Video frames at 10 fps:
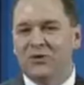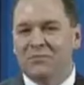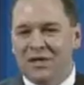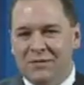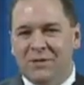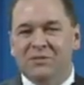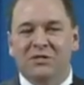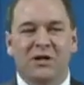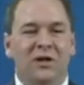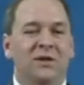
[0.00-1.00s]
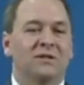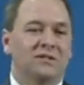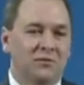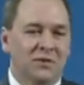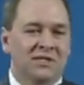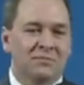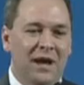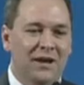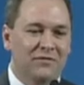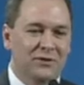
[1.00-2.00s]
the minimum scars of where the
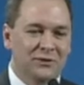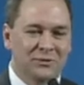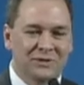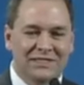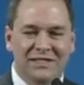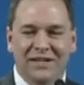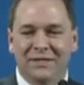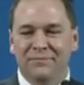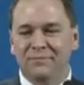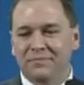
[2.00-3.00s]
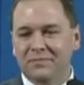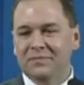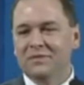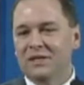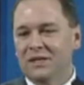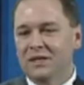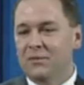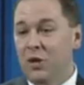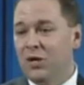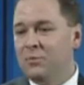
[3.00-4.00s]
spinal fusion was done. The
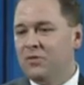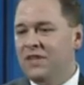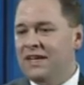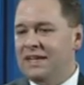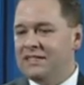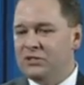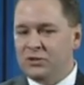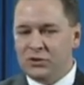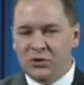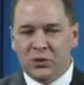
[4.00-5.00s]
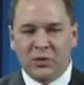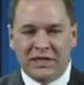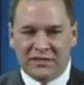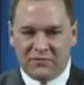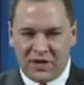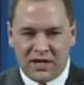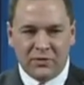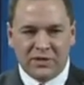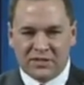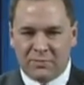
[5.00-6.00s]
remarkable thing is, 2 weeks
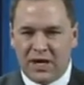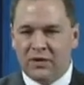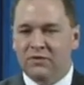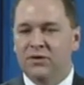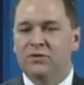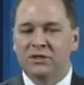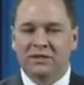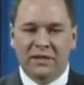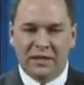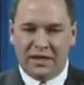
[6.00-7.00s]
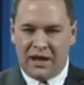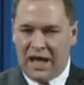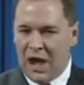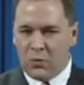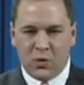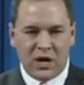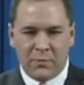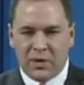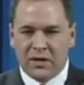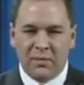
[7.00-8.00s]
following the spinal fusion, I woke
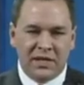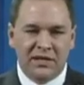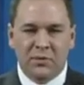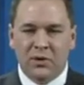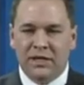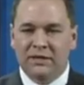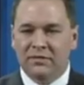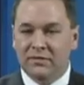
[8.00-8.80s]
up on a Monday morning,